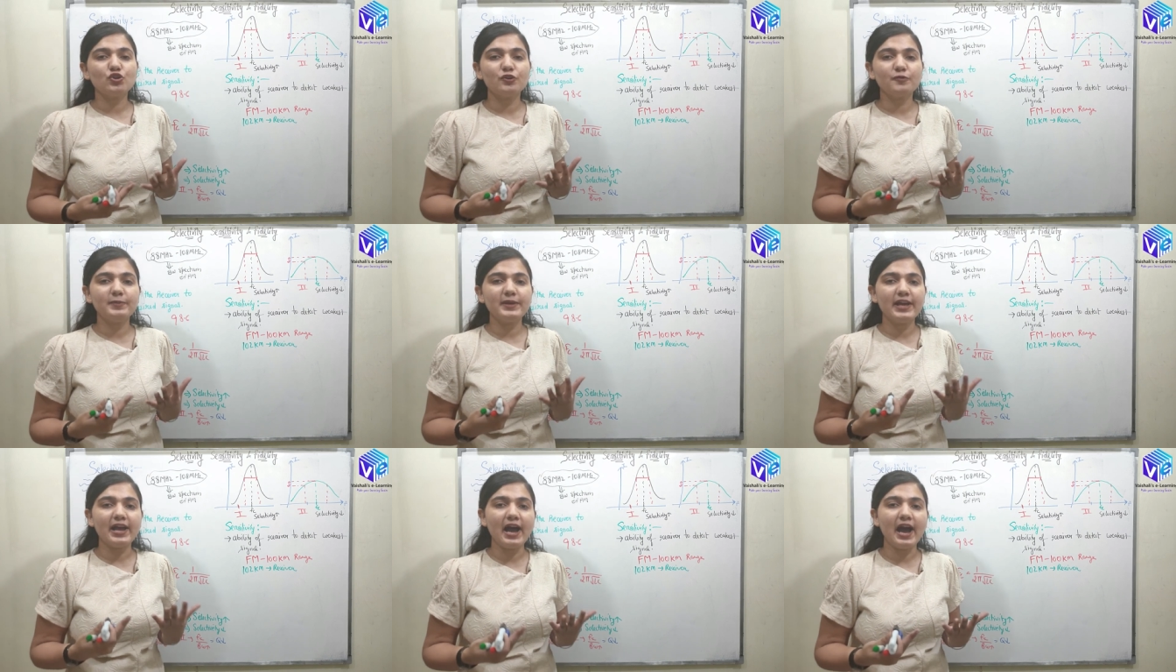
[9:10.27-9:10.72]
should
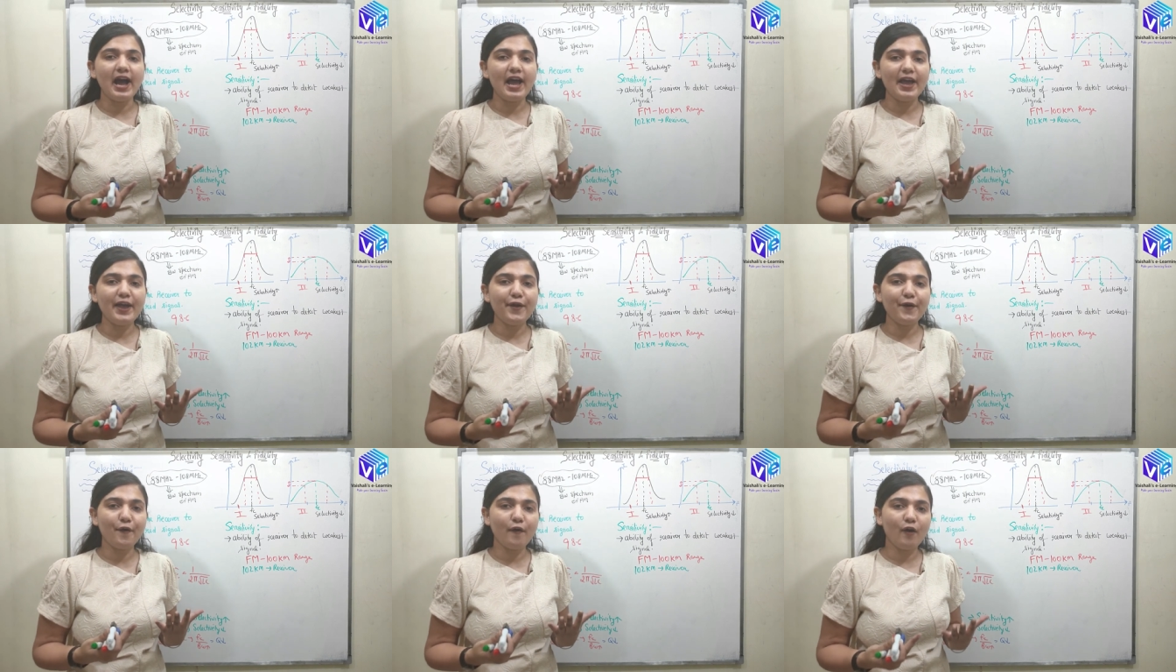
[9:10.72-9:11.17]
be
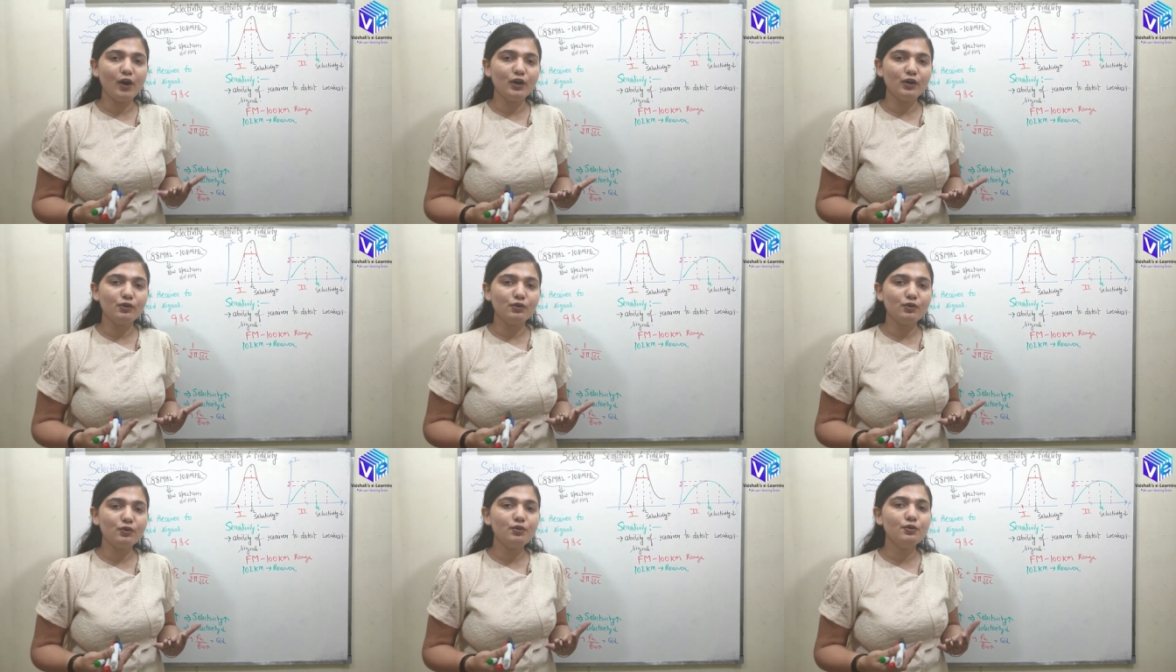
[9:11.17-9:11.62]
high or
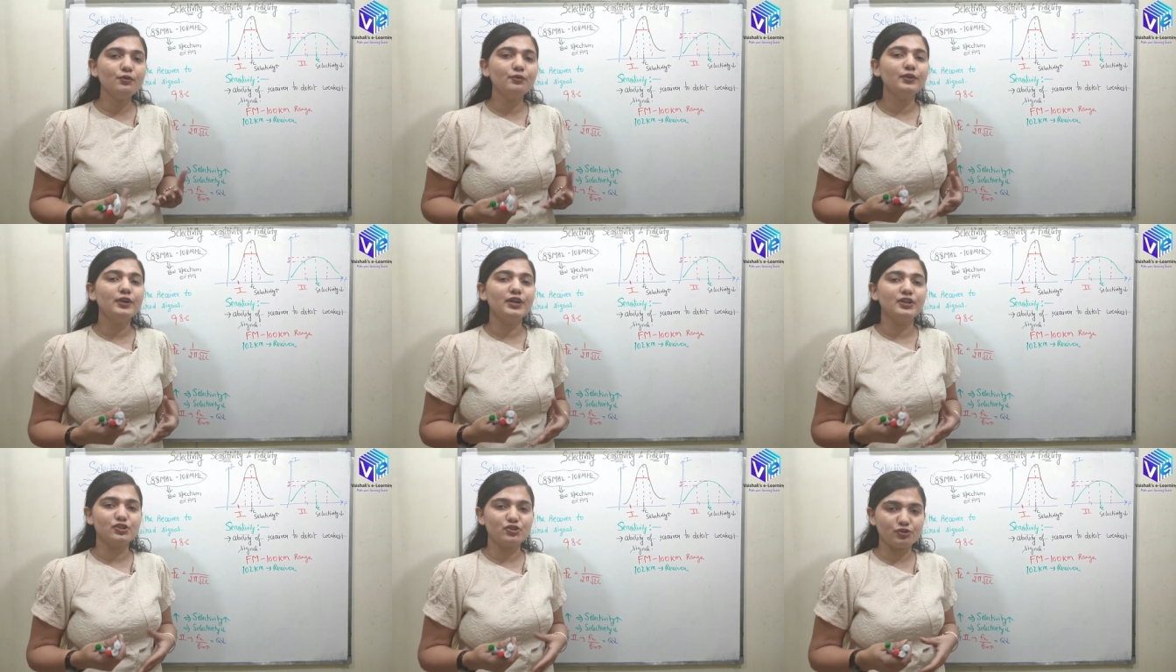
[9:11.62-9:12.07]
low.
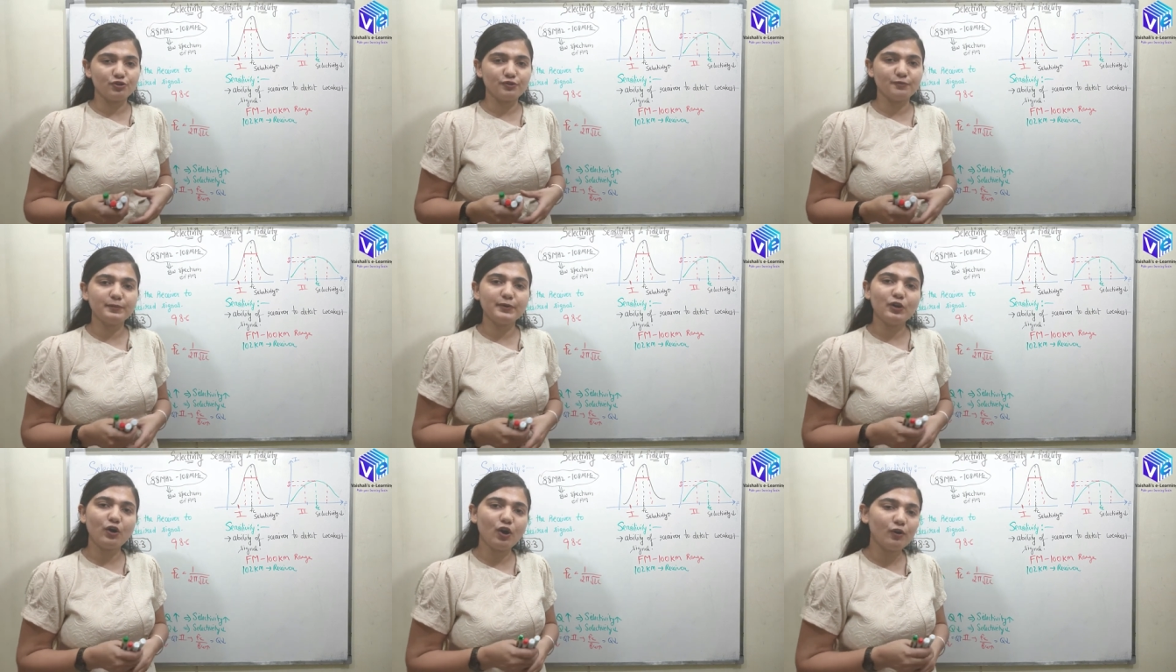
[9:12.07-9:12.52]
It should
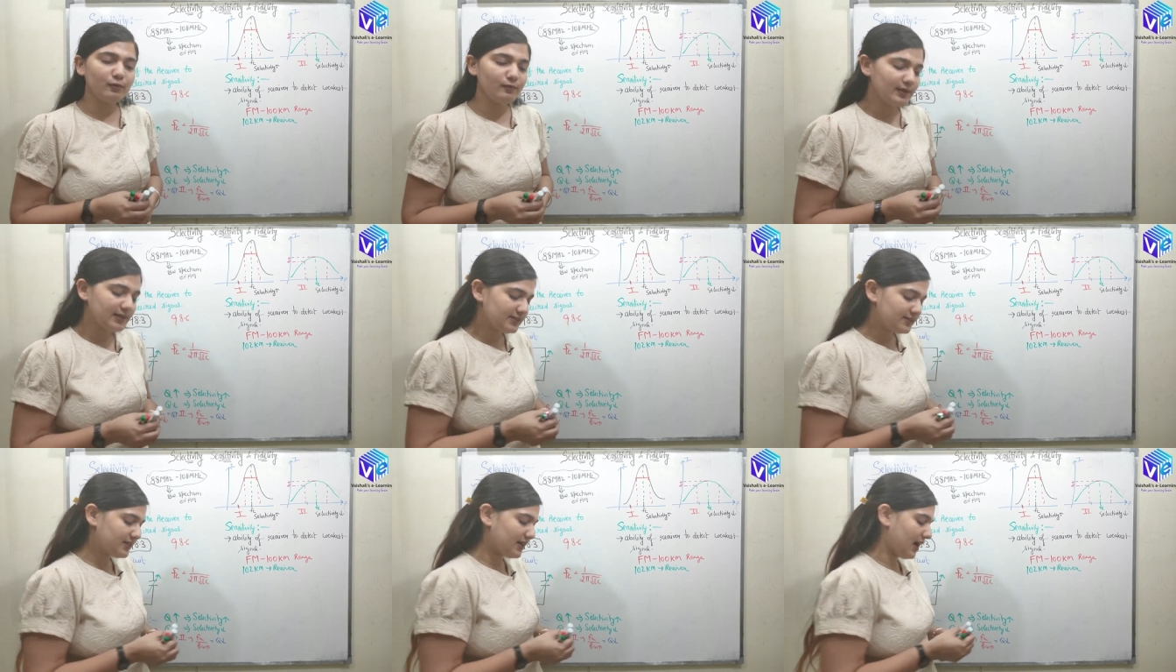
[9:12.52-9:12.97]
be
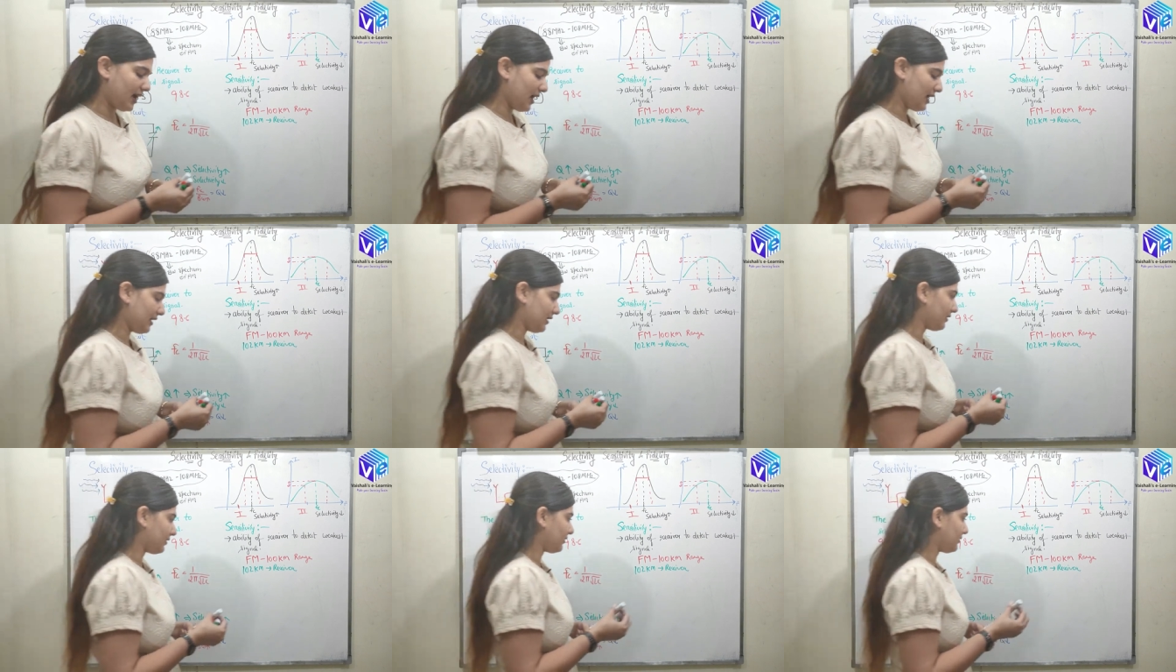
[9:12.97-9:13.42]
always
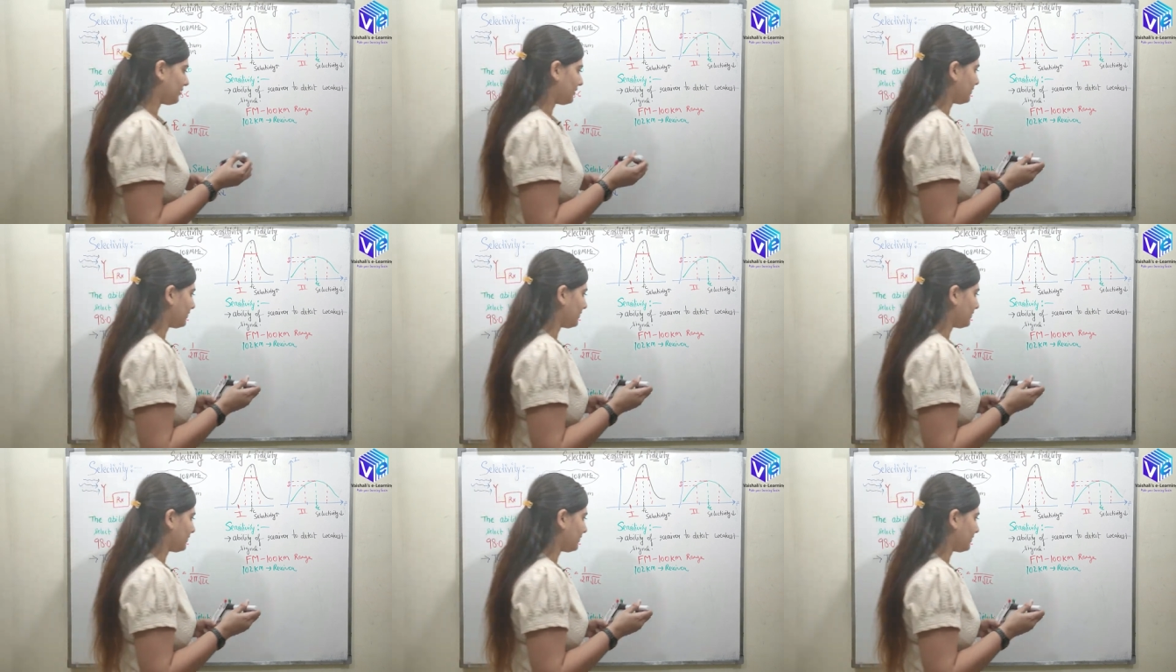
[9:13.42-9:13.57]
high.